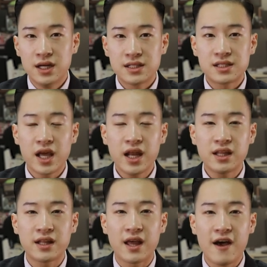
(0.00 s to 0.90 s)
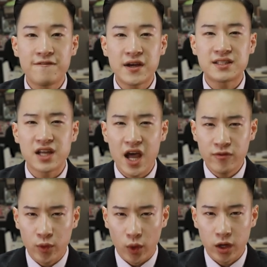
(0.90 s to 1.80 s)
stating that FX
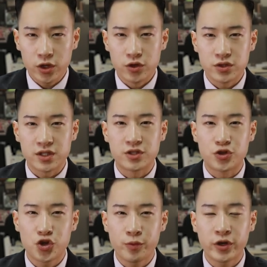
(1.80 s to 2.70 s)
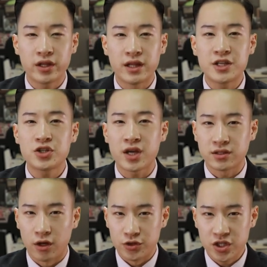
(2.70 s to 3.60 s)
Everywhere uses distributed ledger
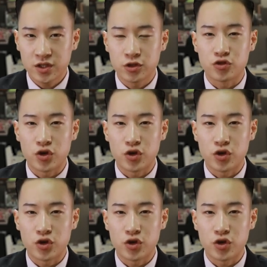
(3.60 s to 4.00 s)
technology to